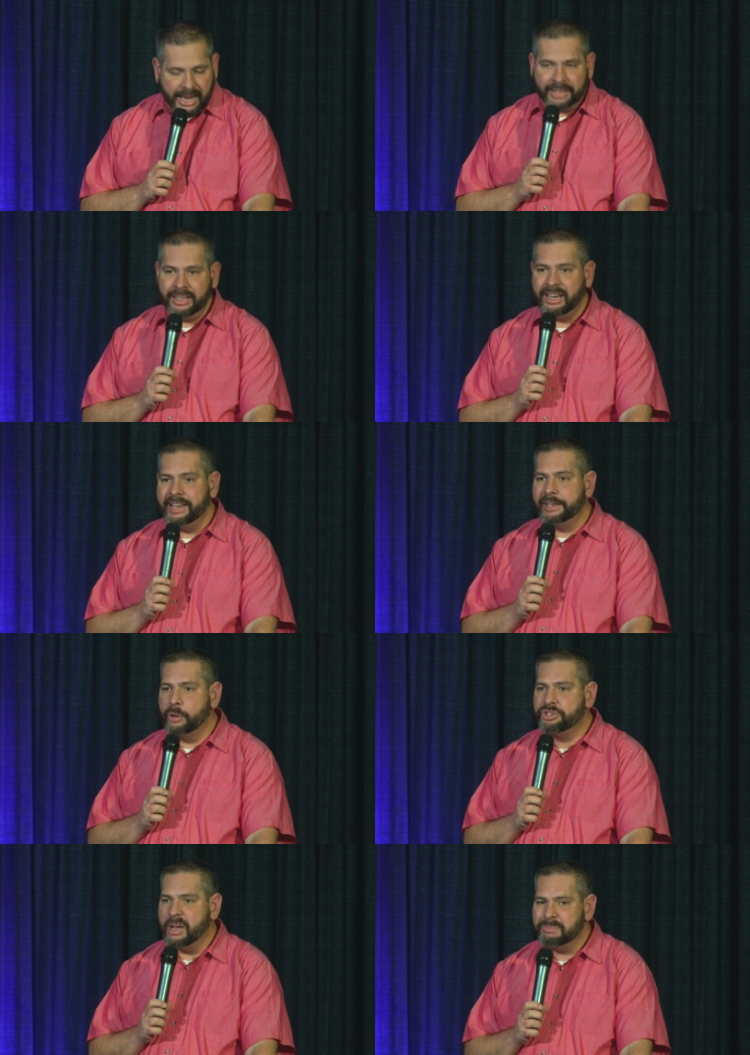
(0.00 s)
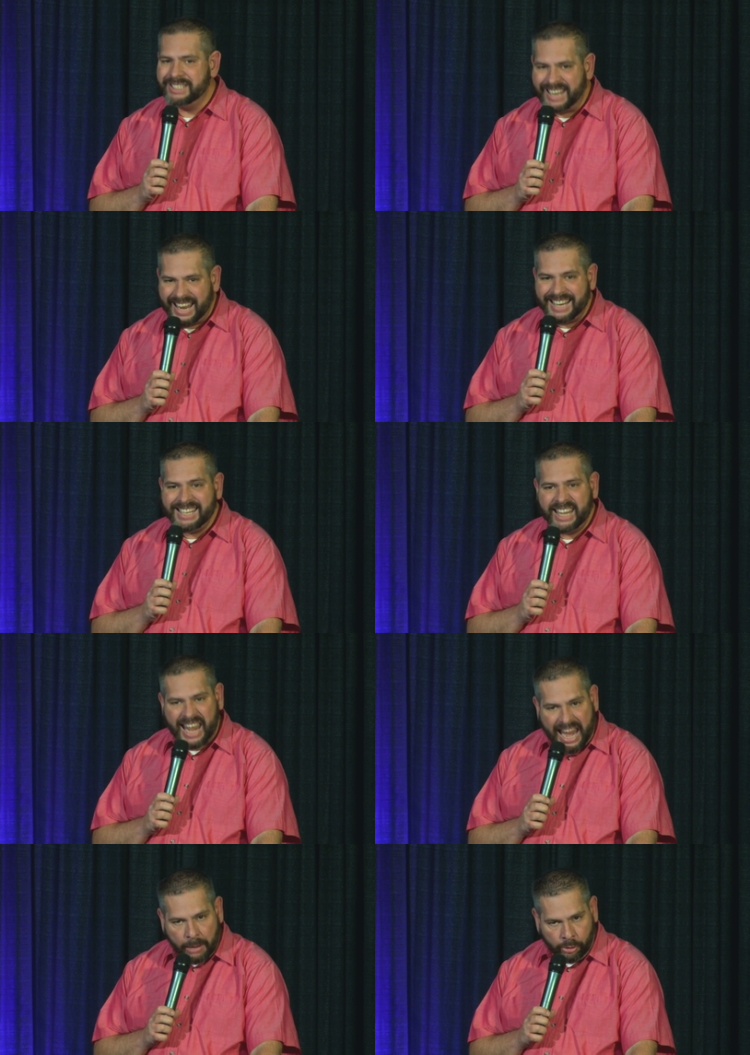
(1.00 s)
And then he loads up 10
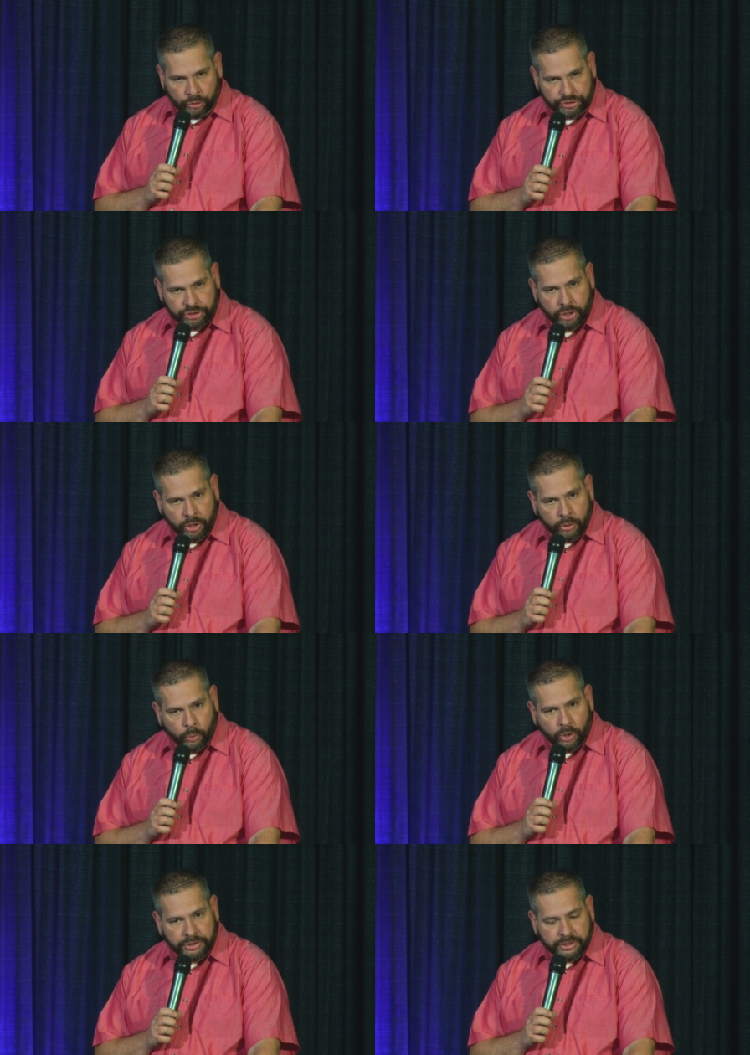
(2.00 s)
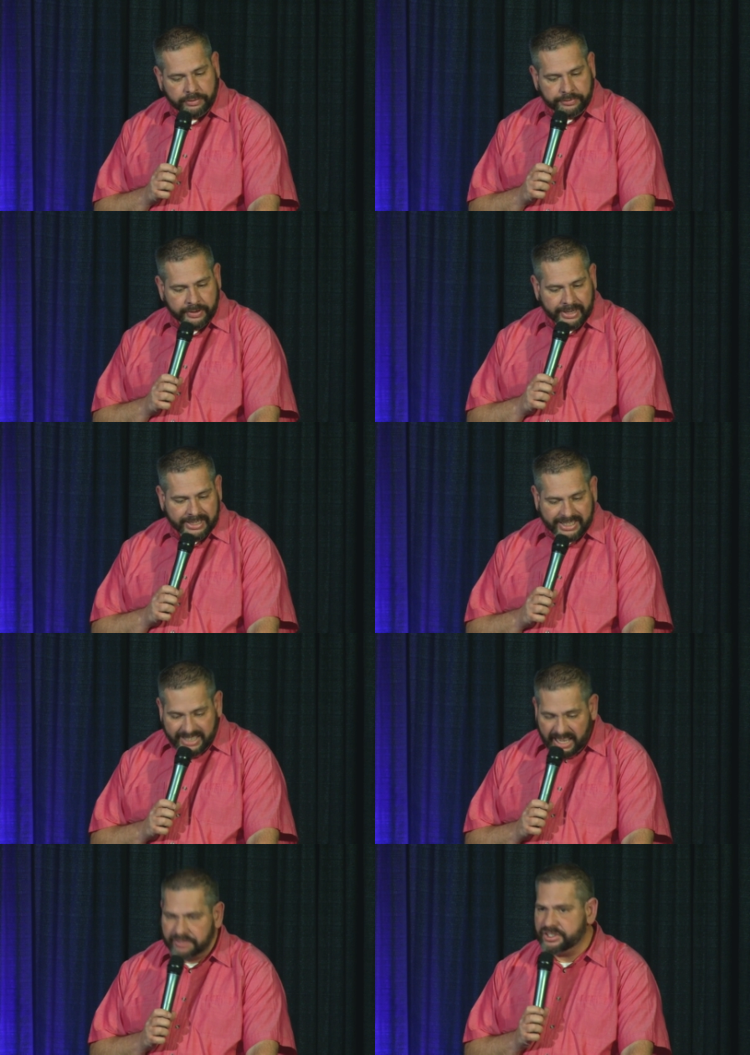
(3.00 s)
camels worth of
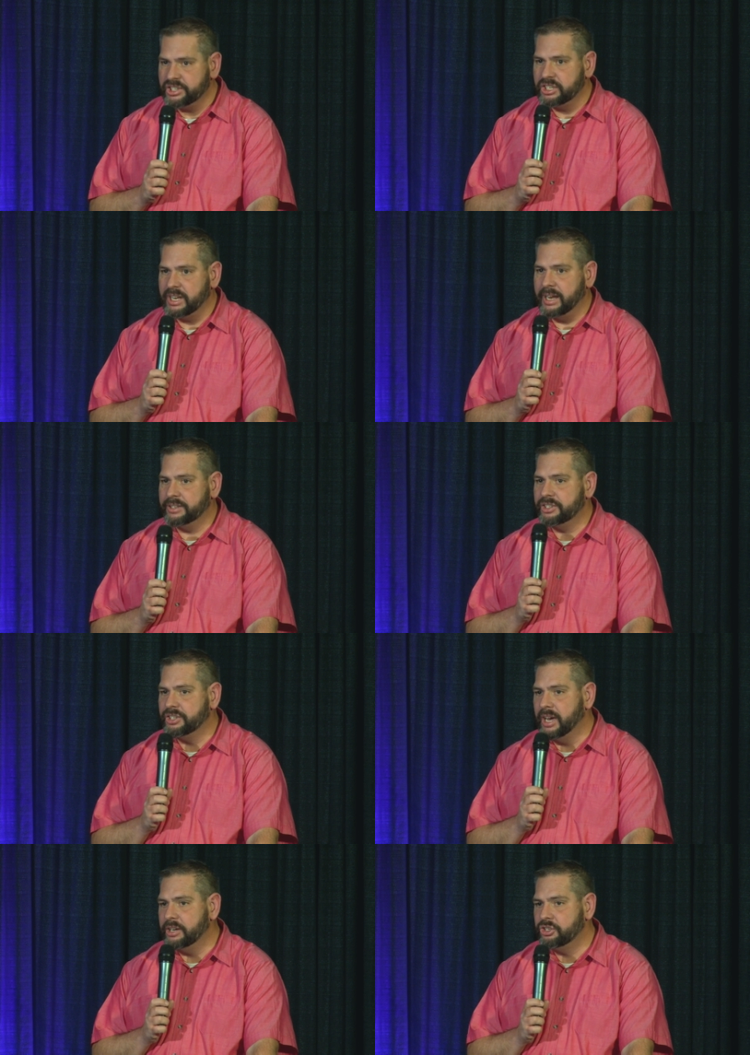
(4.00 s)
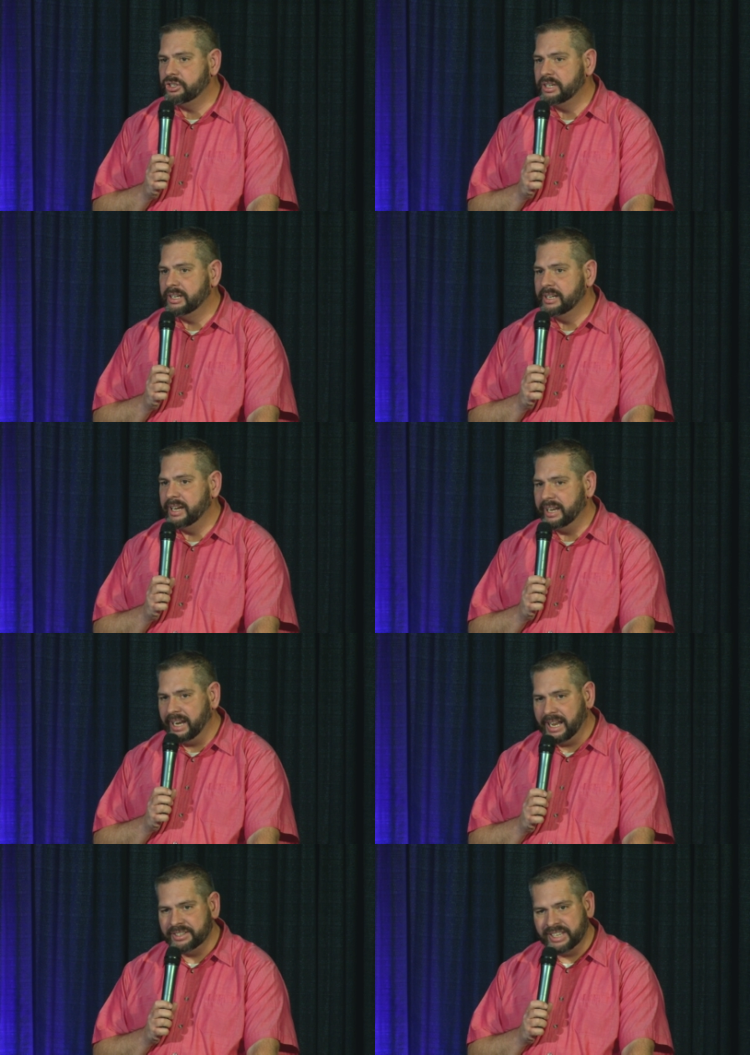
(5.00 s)
gifts and such, and
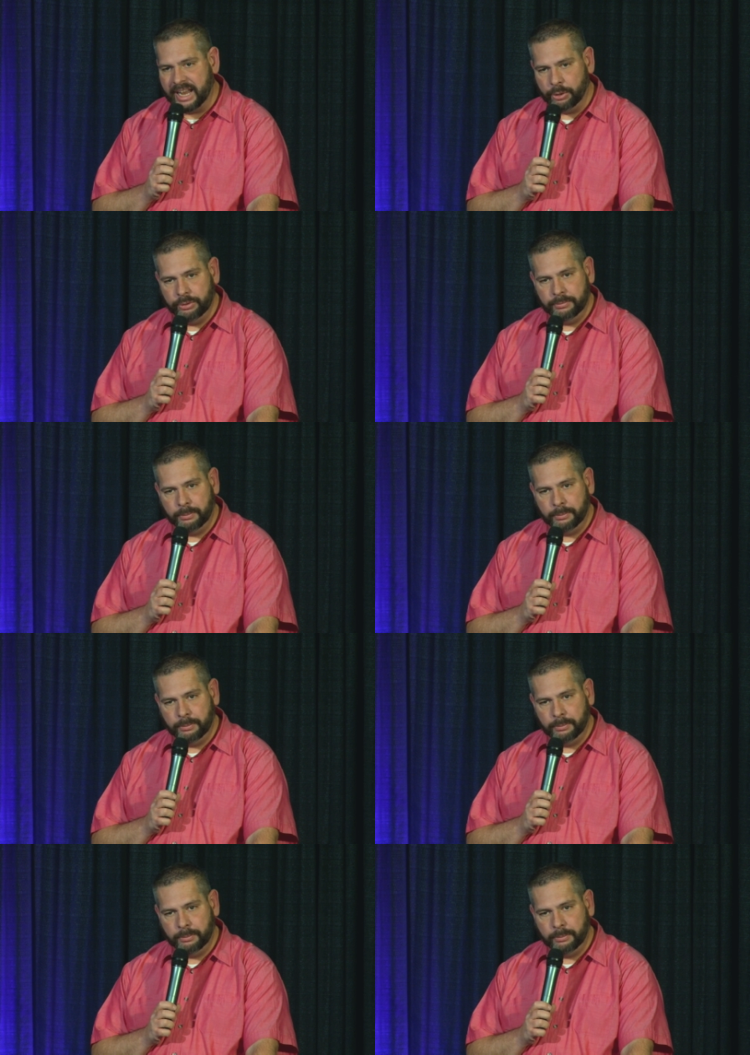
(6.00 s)
he heads out.